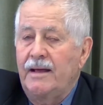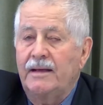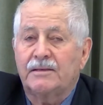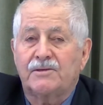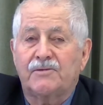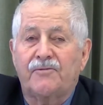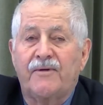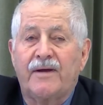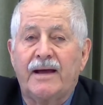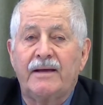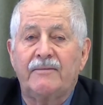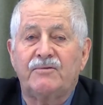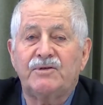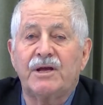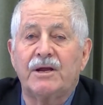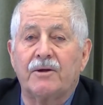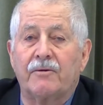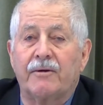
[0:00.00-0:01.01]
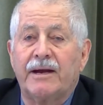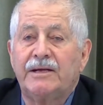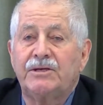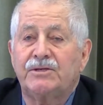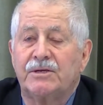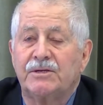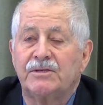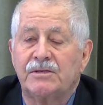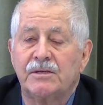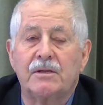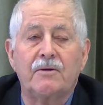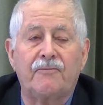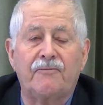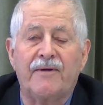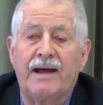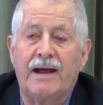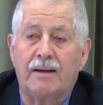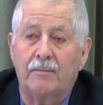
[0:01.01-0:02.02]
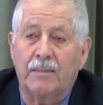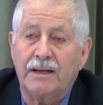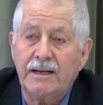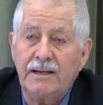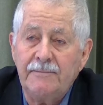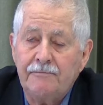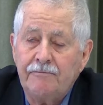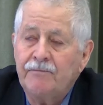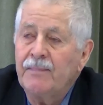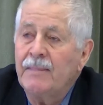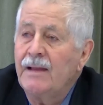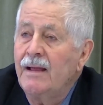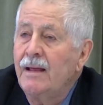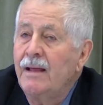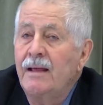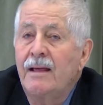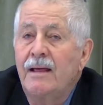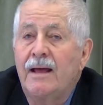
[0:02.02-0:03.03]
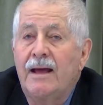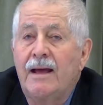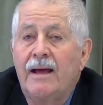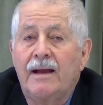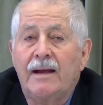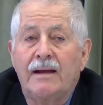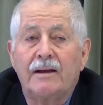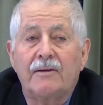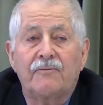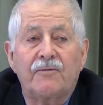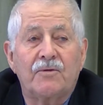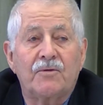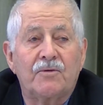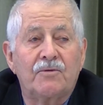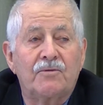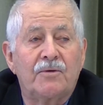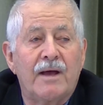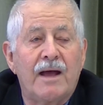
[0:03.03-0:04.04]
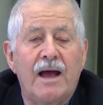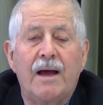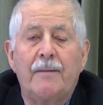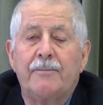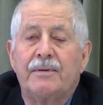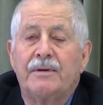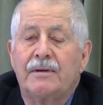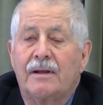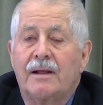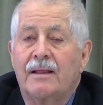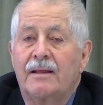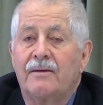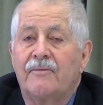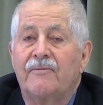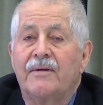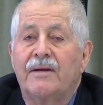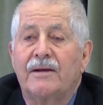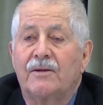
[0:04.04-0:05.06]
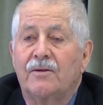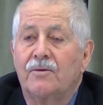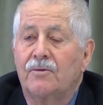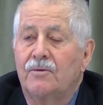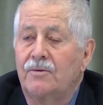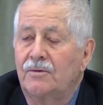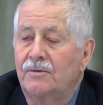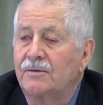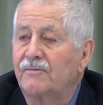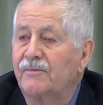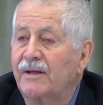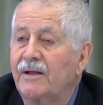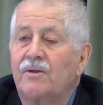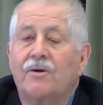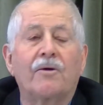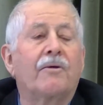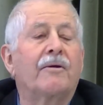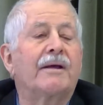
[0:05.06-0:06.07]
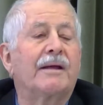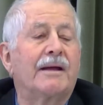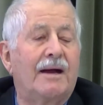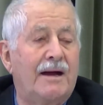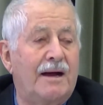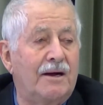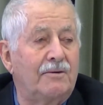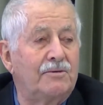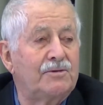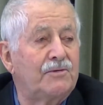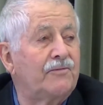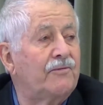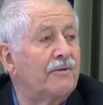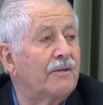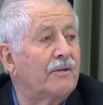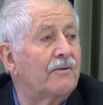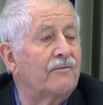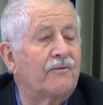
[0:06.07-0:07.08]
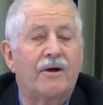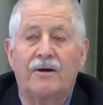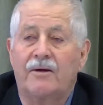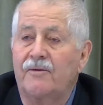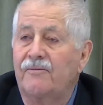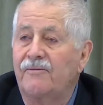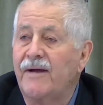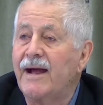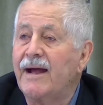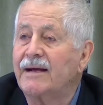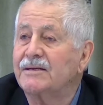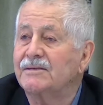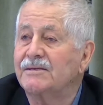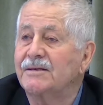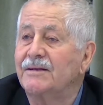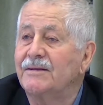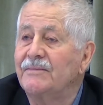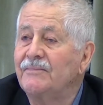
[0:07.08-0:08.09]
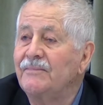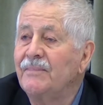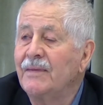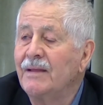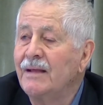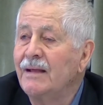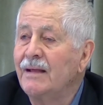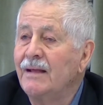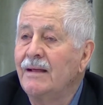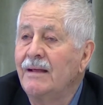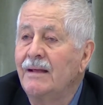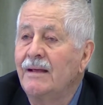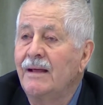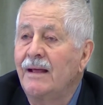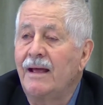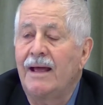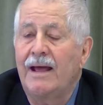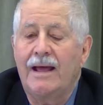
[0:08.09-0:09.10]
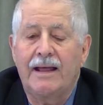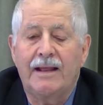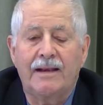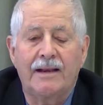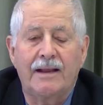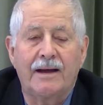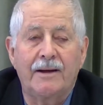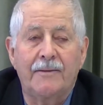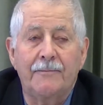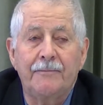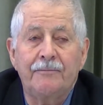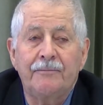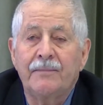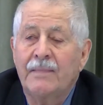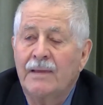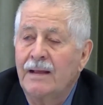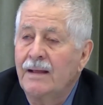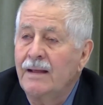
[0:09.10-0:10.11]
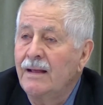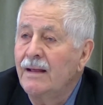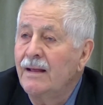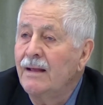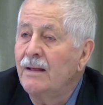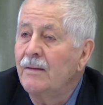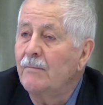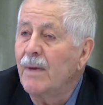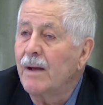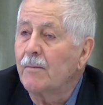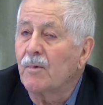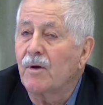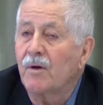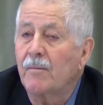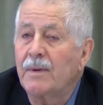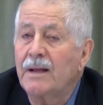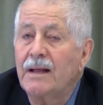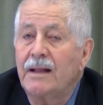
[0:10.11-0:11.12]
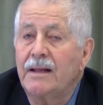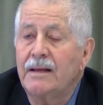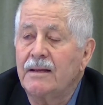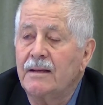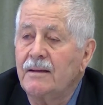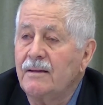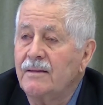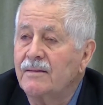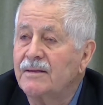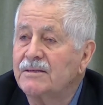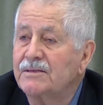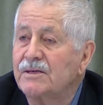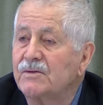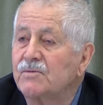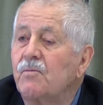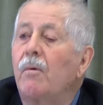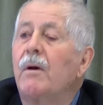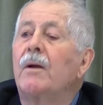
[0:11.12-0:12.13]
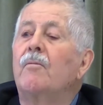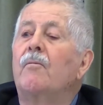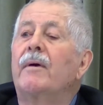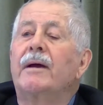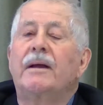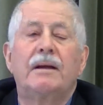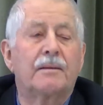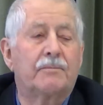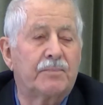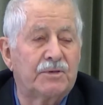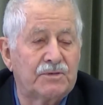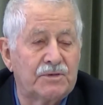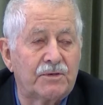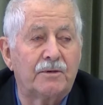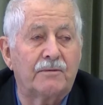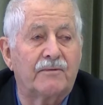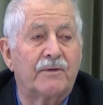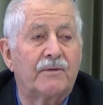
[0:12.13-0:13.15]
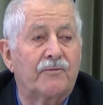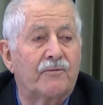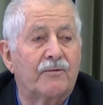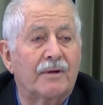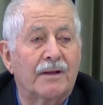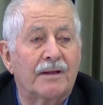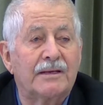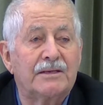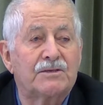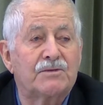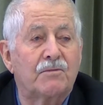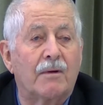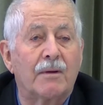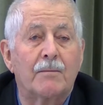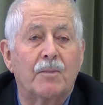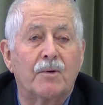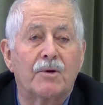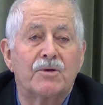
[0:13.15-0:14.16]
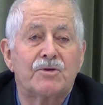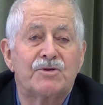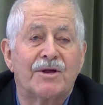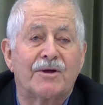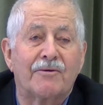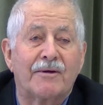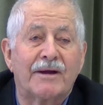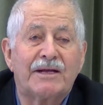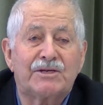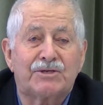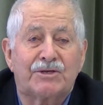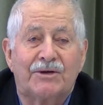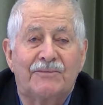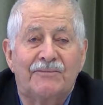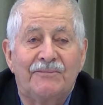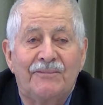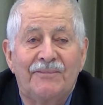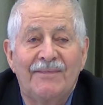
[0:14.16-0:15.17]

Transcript: It's five generations of the family. And if you happen to live in an old Victoria house full of artifacts and, and um, memorabilia, this is one way to preserve it for at least one more generation.